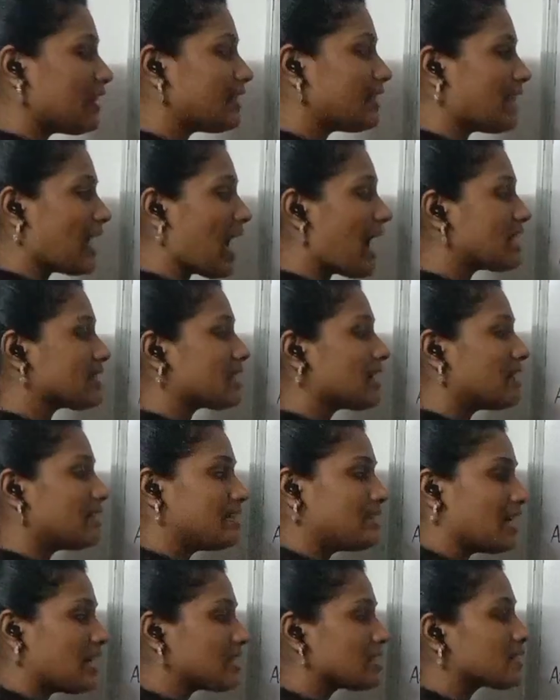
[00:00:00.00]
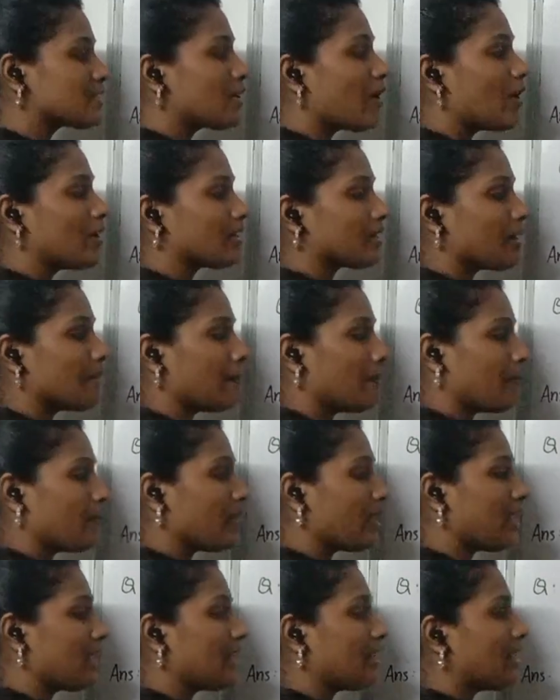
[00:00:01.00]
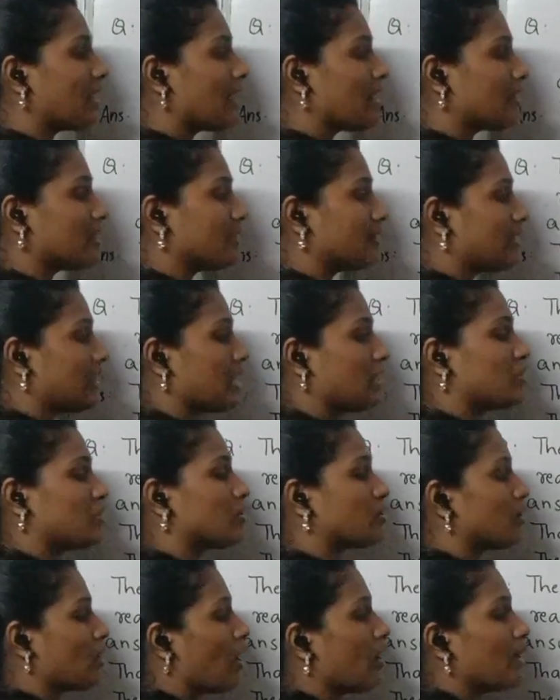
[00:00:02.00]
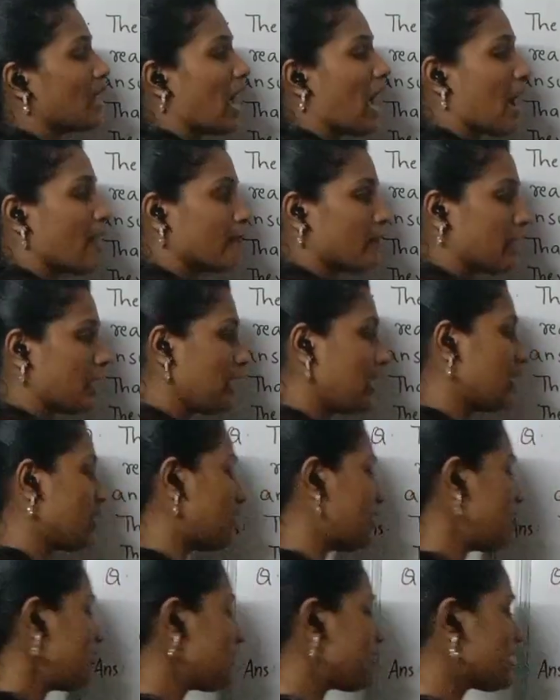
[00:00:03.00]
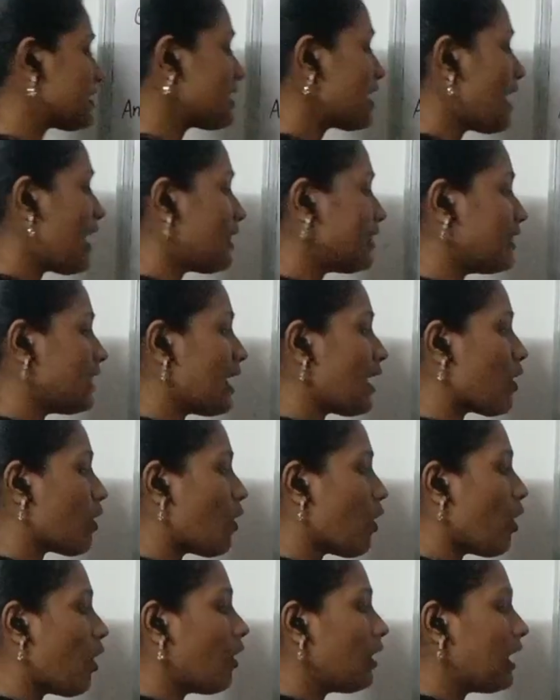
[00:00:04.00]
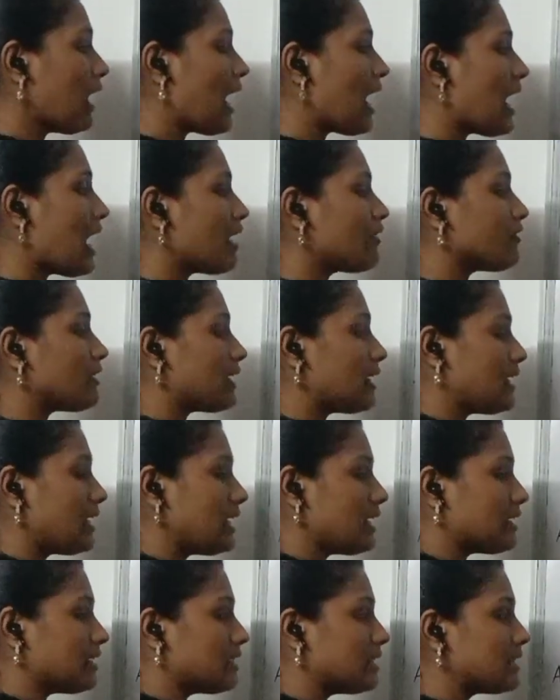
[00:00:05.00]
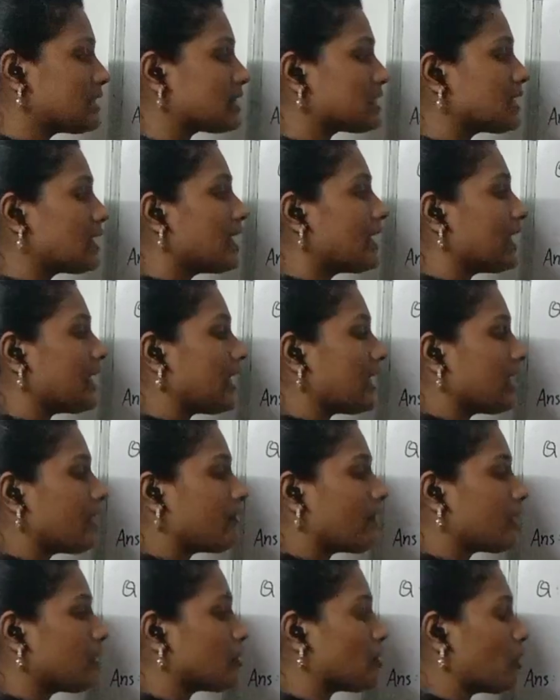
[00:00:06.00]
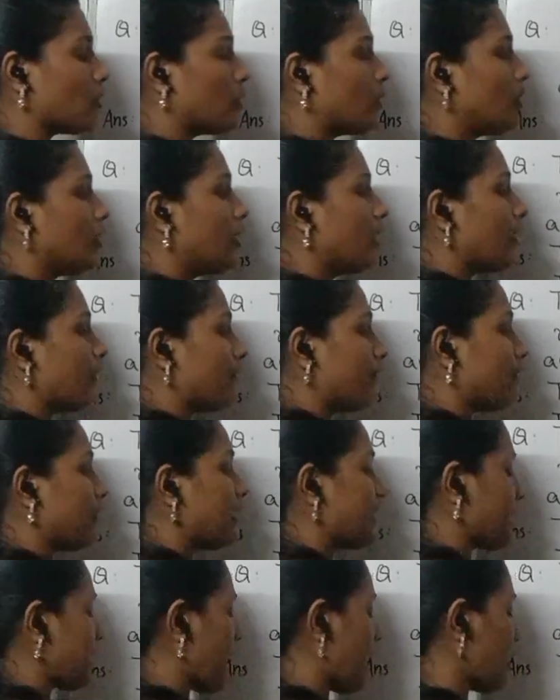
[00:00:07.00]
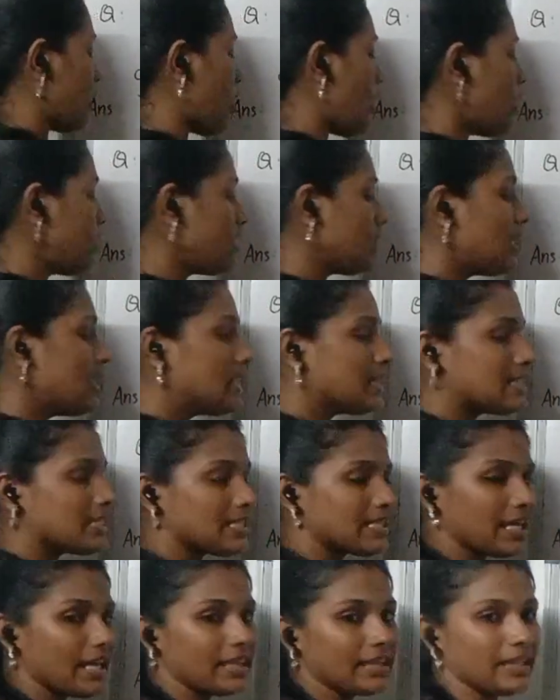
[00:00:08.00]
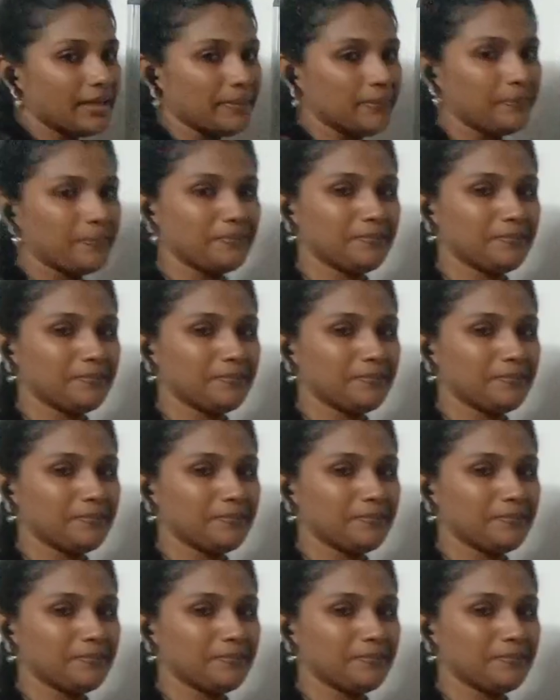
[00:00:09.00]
That does not mean they do not have ears. They all have ears even though we cannot see them.